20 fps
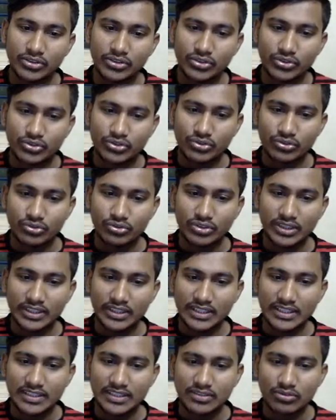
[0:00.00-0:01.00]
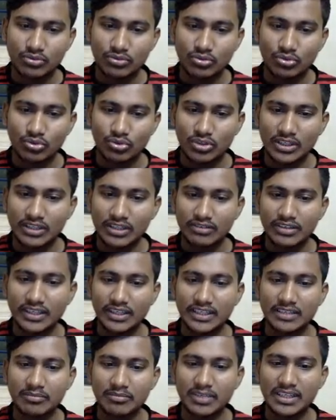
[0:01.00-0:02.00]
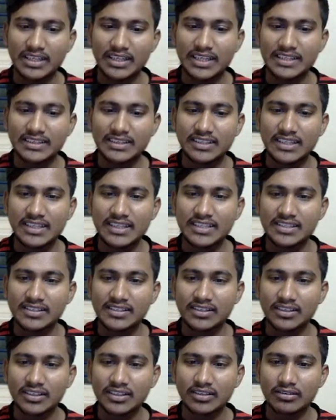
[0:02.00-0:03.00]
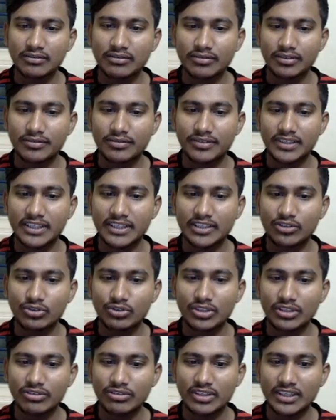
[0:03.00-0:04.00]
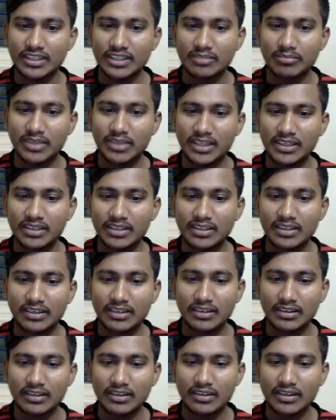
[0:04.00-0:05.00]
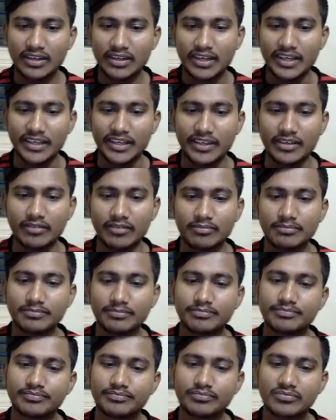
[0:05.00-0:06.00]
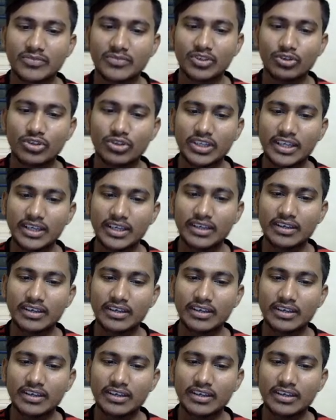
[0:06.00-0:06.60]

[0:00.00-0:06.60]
so that is whole divided by length is 52 divided by 9. Okay,